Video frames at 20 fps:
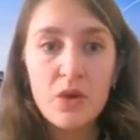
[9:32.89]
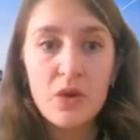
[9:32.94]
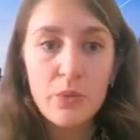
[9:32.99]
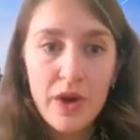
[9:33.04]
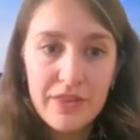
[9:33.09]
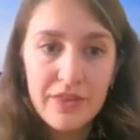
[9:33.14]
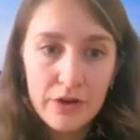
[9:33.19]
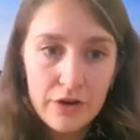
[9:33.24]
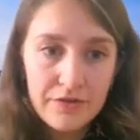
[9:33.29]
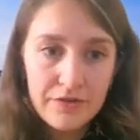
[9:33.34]

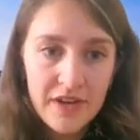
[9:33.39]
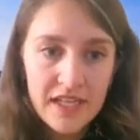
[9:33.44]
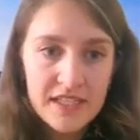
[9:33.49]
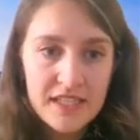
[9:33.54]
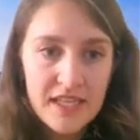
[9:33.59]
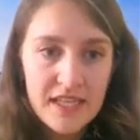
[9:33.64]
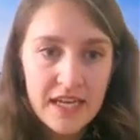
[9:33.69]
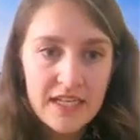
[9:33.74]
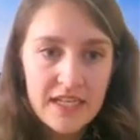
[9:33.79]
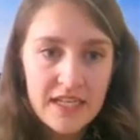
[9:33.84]
weather
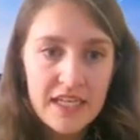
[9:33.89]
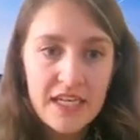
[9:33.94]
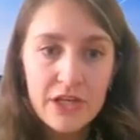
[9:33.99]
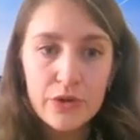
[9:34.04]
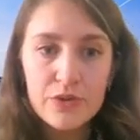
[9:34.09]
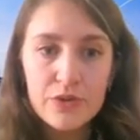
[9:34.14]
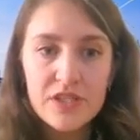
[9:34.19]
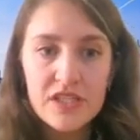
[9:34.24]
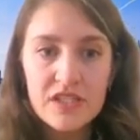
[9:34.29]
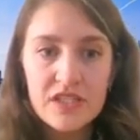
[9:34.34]
events, and
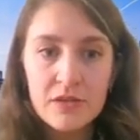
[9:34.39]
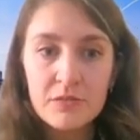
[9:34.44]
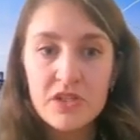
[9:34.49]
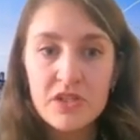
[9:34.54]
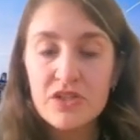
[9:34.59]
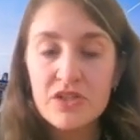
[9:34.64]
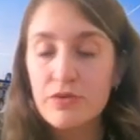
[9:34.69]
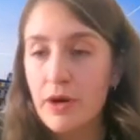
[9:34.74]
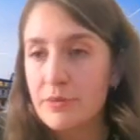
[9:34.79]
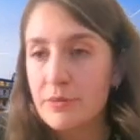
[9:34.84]
ecosystem
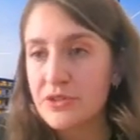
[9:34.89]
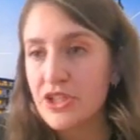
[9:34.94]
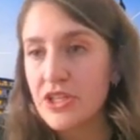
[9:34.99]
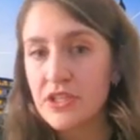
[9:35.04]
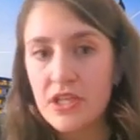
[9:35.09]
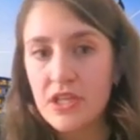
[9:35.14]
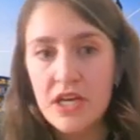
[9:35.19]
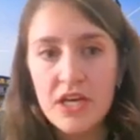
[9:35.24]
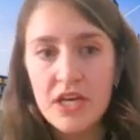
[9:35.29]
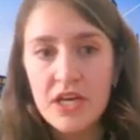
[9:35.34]

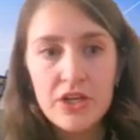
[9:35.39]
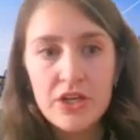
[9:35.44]
disruption